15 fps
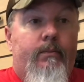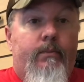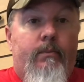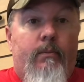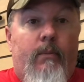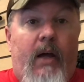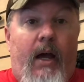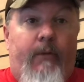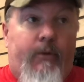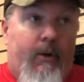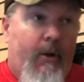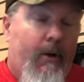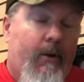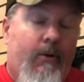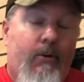After
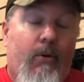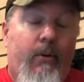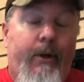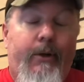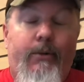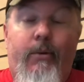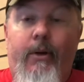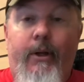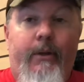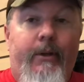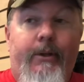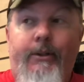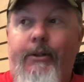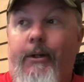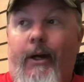2020 and
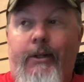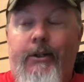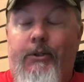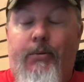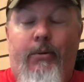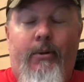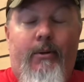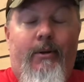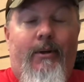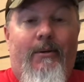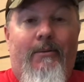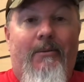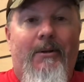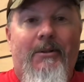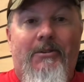this year, it
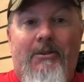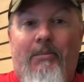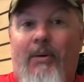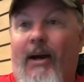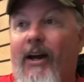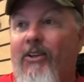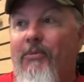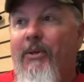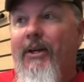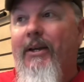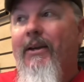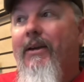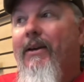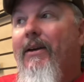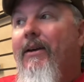wouldn't surprise me.
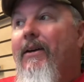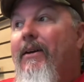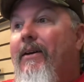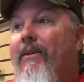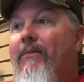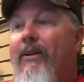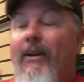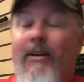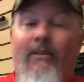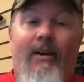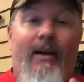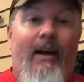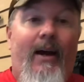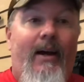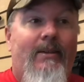But anyway,
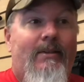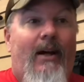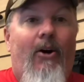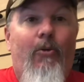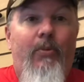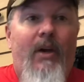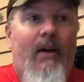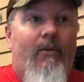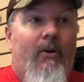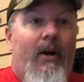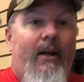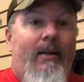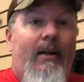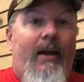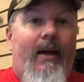guys, I hope you have a
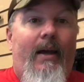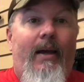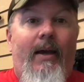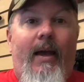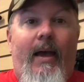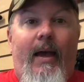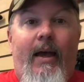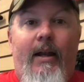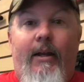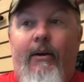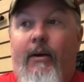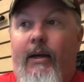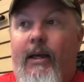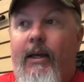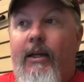great day. And
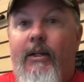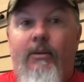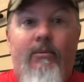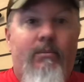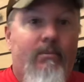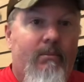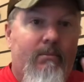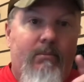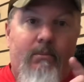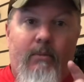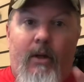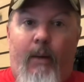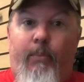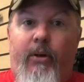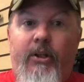again,
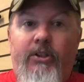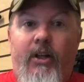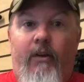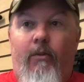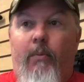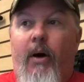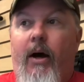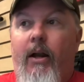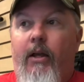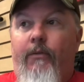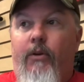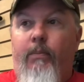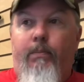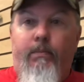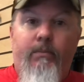I appreciate everybody. If
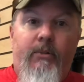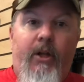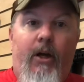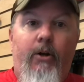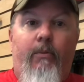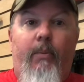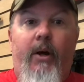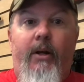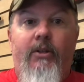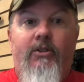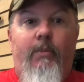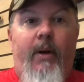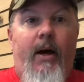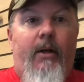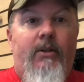you tell your buddies
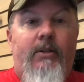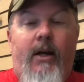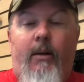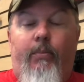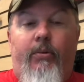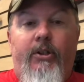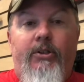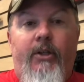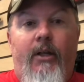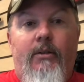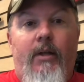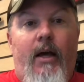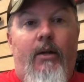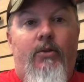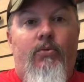about us, I'd appreciate
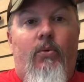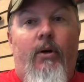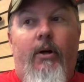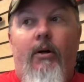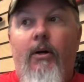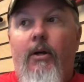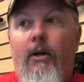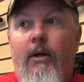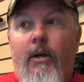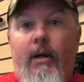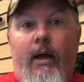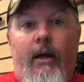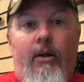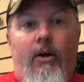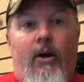that as well.
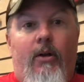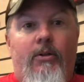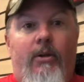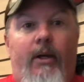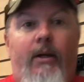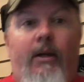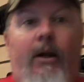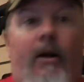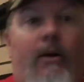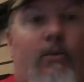And y'all take care. We'll